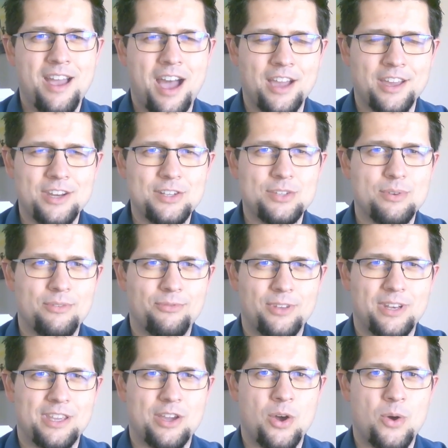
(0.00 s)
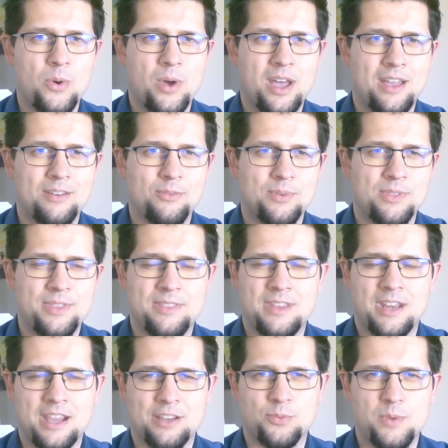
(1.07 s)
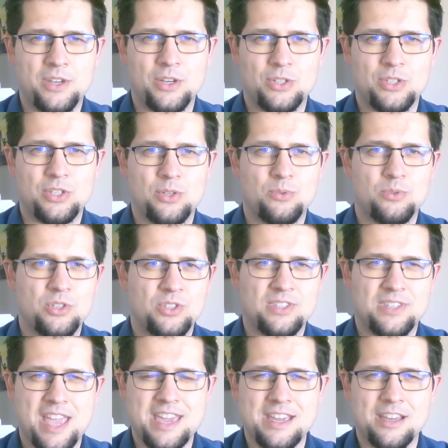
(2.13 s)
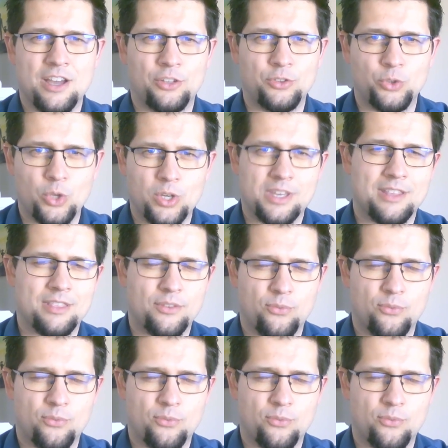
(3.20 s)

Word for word: I'm going to do a video uh, within the next week or two just taking a look at